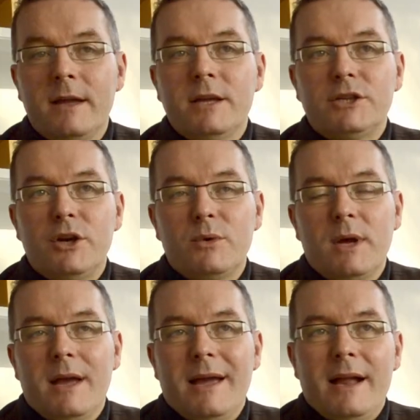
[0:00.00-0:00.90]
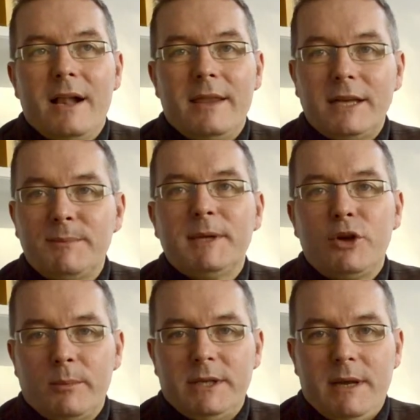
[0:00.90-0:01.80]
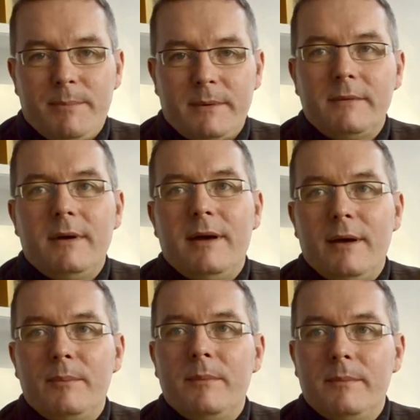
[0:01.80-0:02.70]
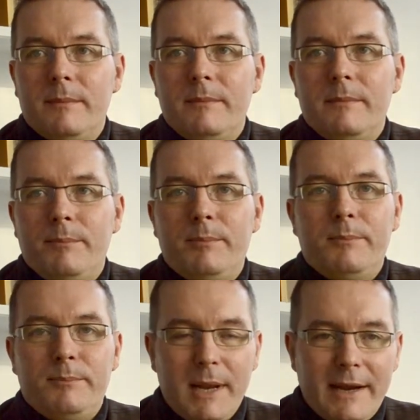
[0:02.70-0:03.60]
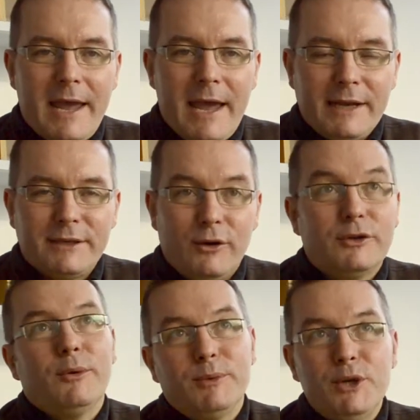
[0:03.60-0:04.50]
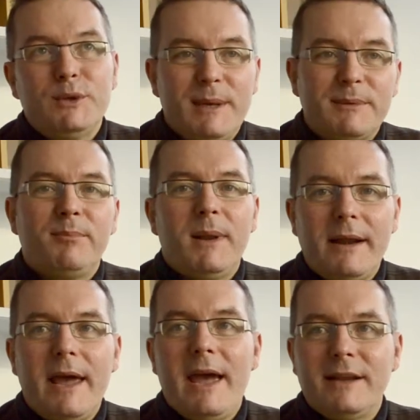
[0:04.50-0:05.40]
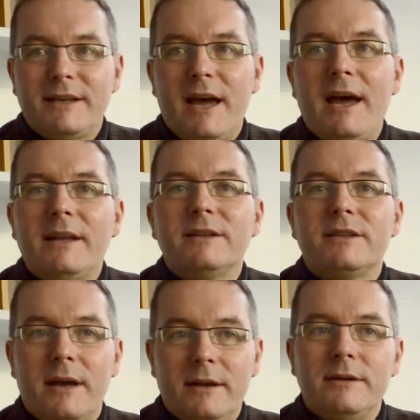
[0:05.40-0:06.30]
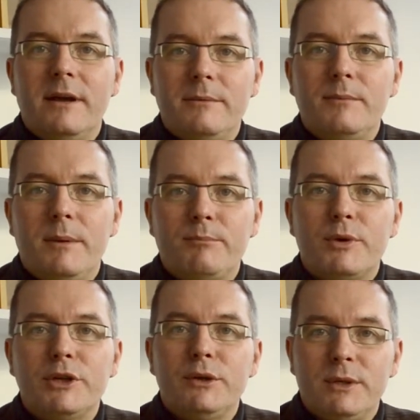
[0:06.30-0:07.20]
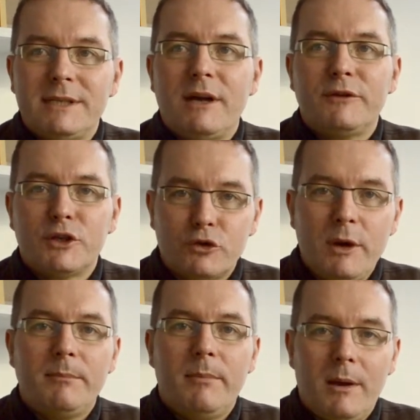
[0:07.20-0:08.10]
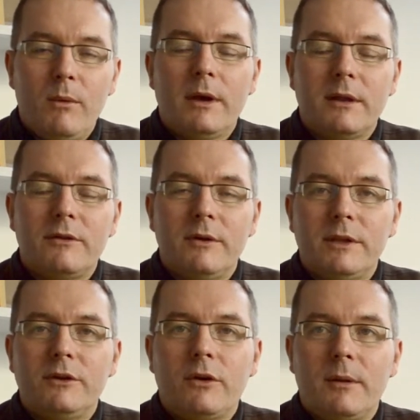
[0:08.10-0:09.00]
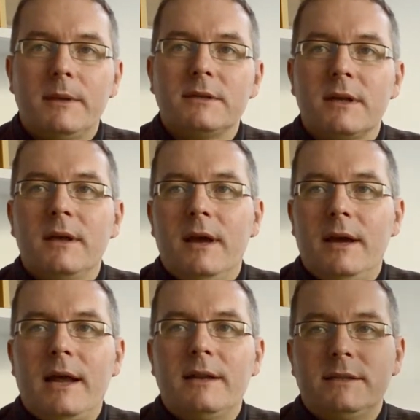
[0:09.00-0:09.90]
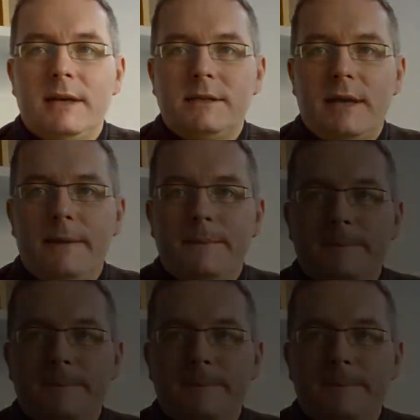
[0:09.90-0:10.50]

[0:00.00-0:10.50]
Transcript: So that's my top tip. Plan ahead, or top two tips: plan ahead and produce yourself a script by working through the document and annotating it.